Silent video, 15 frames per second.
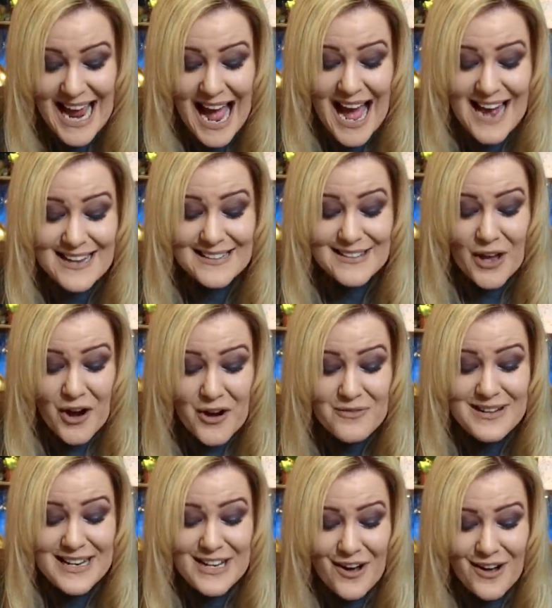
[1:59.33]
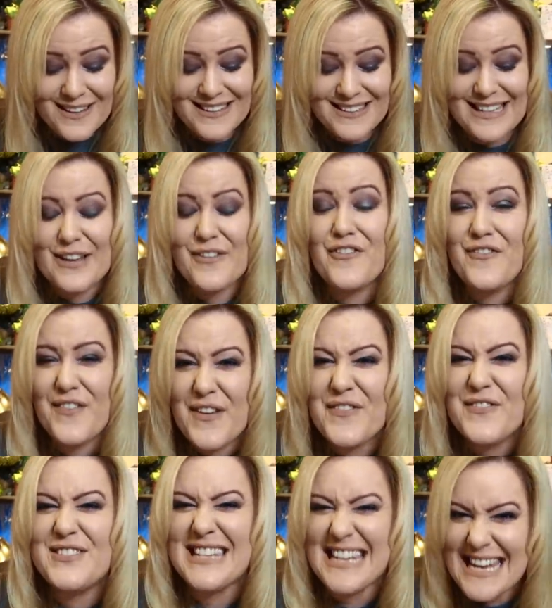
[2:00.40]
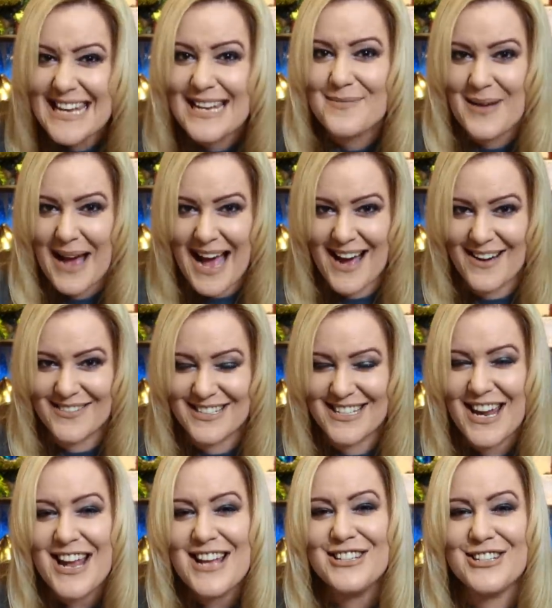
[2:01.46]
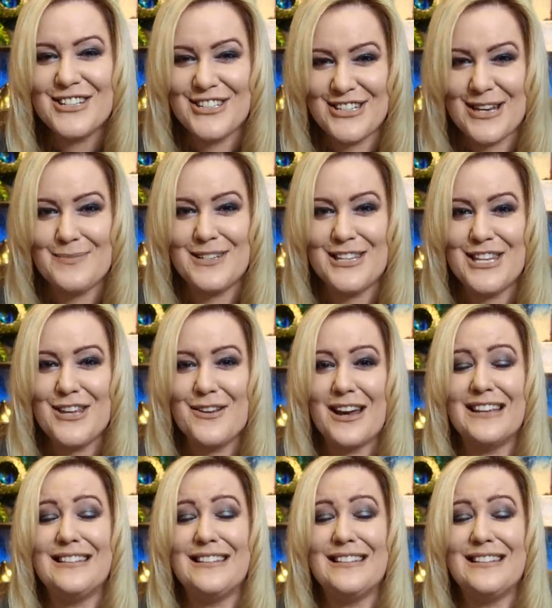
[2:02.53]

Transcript: and it's only costing £15 to ship to the UK.